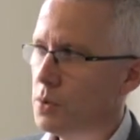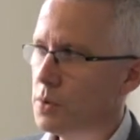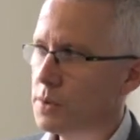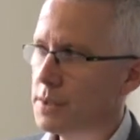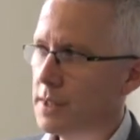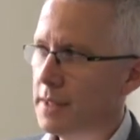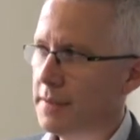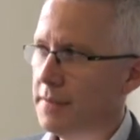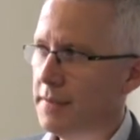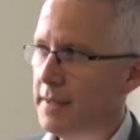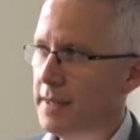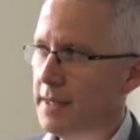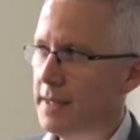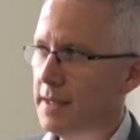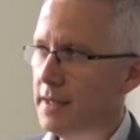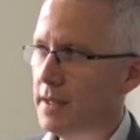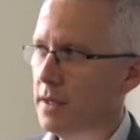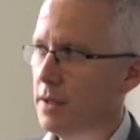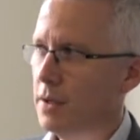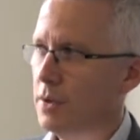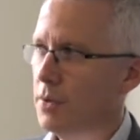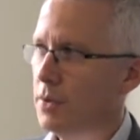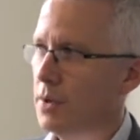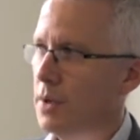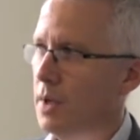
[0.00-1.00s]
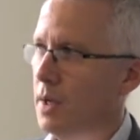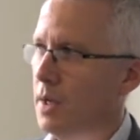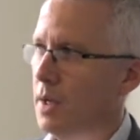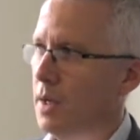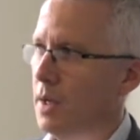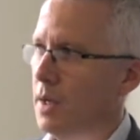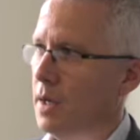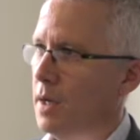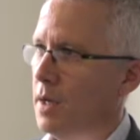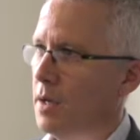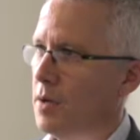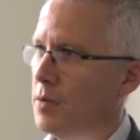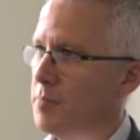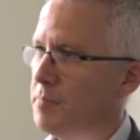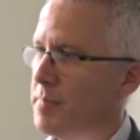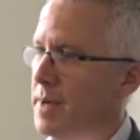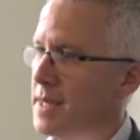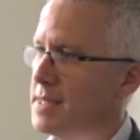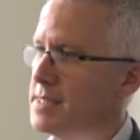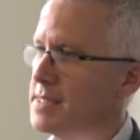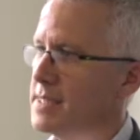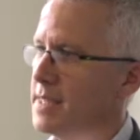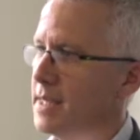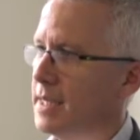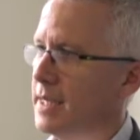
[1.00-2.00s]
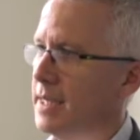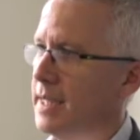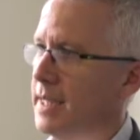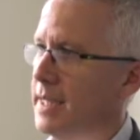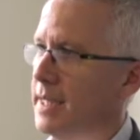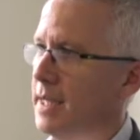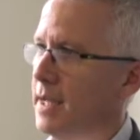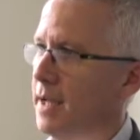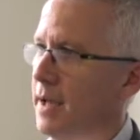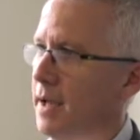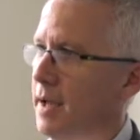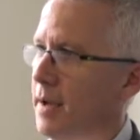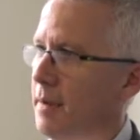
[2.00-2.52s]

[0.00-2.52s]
I think, who basically